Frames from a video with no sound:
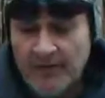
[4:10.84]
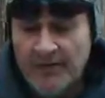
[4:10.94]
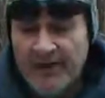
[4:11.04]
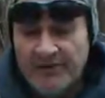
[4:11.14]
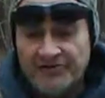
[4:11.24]

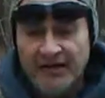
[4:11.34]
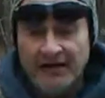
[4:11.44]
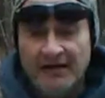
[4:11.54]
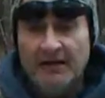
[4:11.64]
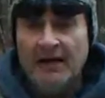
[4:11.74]
that aside,
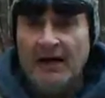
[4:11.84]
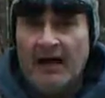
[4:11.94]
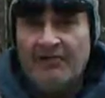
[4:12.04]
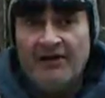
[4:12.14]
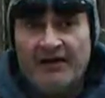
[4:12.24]
I
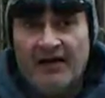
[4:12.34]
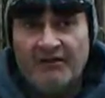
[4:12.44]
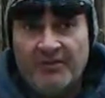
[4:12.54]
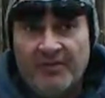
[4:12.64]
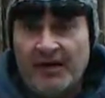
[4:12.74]
think
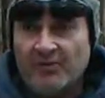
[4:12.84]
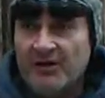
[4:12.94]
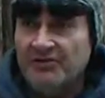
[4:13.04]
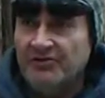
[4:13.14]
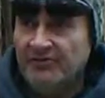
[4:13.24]
everything in
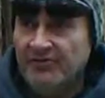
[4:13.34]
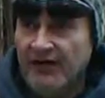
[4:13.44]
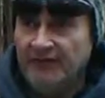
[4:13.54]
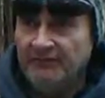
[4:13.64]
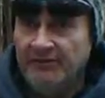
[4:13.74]
moderation is
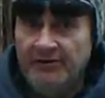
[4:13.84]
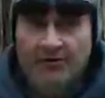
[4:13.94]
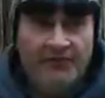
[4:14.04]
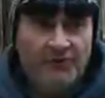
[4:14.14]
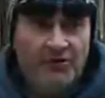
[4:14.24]
fine.
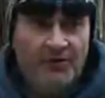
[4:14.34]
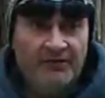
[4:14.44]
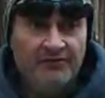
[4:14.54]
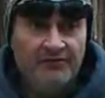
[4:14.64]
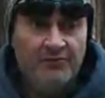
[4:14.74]
If you're
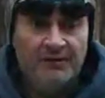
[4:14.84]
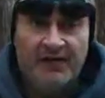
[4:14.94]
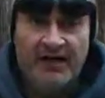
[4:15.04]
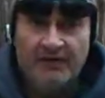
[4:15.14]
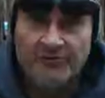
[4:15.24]
going to
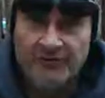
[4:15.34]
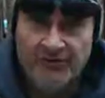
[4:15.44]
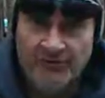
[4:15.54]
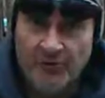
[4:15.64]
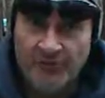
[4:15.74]
McDonald's and getting
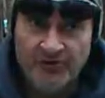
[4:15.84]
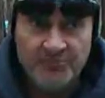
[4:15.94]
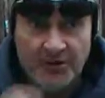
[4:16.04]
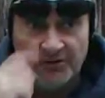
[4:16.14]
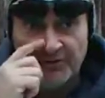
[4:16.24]
4 fish
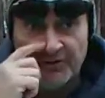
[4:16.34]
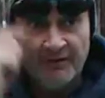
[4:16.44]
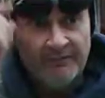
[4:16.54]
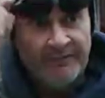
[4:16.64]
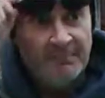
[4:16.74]
burgers,
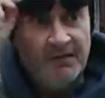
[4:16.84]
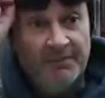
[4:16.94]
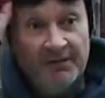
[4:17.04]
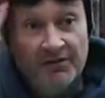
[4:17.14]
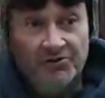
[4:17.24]
that might
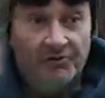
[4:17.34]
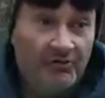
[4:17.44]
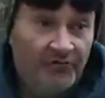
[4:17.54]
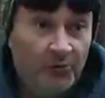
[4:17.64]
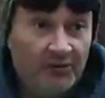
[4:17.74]
be an issue. For
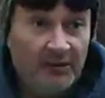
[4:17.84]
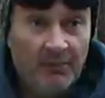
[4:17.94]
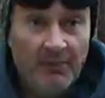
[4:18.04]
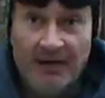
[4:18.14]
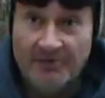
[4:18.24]
4 double
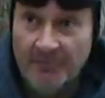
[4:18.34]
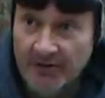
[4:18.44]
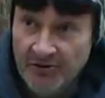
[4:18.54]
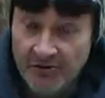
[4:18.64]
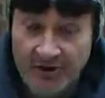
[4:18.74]
max, it would be an
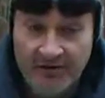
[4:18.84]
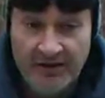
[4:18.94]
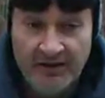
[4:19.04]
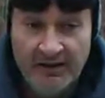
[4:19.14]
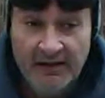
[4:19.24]
issue. I
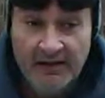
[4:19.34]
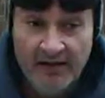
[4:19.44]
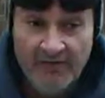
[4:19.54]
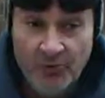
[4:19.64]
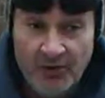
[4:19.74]
think
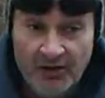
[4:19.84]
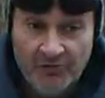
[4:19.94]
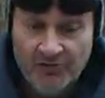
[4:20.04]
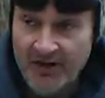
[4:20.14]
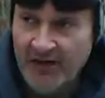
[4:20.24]
if you
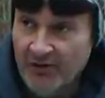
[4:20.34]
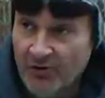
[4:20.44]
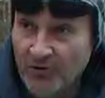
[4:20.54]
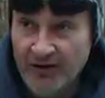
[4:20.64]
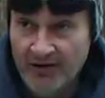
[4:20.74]
understand that
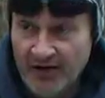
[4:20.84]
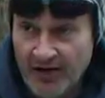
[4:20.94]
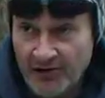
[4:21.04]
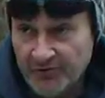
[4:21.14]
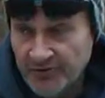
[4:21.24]
you're eating
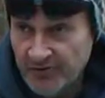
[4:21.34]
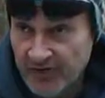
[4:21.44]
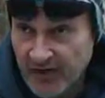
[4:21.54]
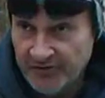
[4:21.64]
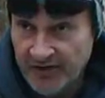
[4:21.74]
1,000 or
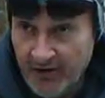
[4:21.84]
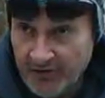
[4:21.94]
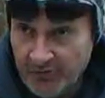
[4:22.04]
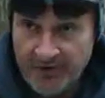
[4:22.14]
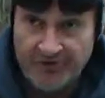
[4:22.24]
2,000 calories,
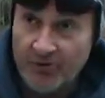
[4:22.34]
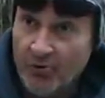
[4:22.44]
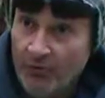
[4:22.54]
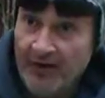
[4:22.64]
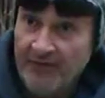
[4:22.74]
and that's your
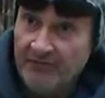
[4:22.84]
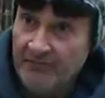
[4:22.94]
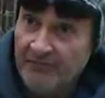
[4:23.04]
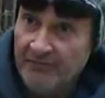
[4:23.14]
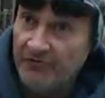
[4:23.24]
whole day
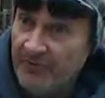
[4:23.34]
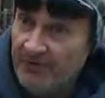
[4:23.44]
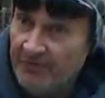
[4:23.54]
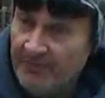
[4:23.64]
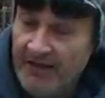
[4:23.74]
for somebody
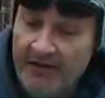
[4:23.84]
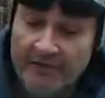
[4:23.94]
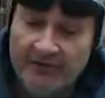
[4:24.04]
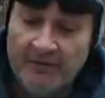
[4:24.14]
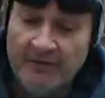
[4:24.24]
200 pounds,